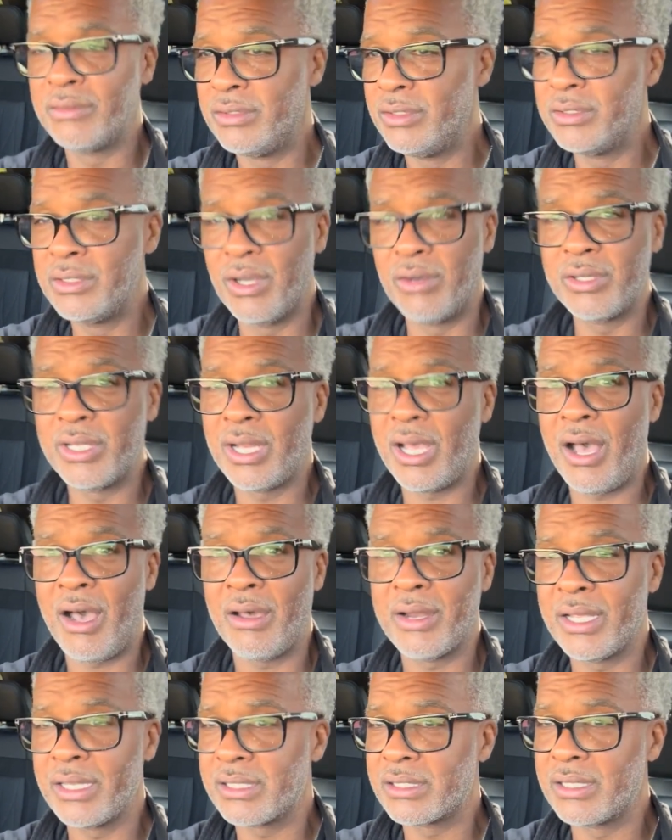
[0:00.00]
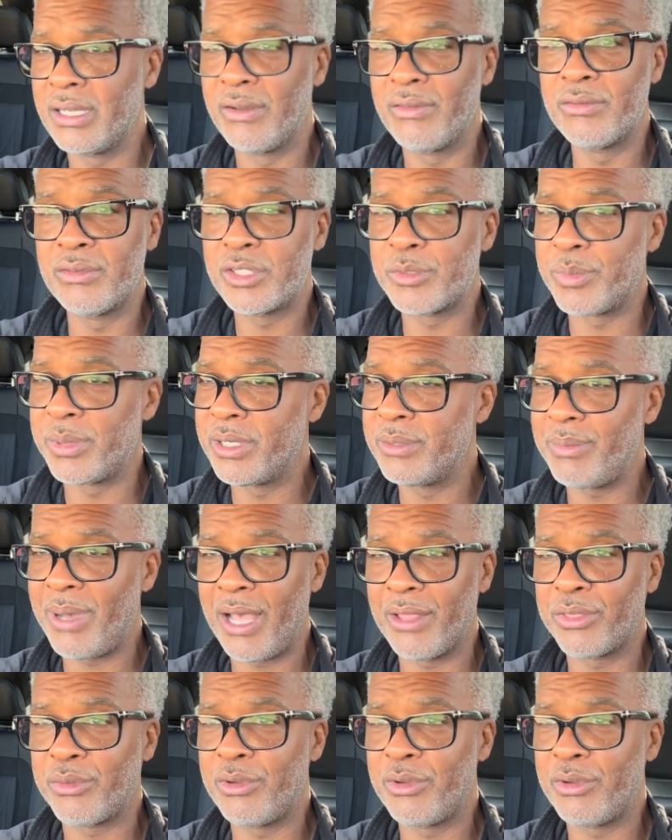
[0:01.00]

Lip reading: You can go get all that stuff and spend about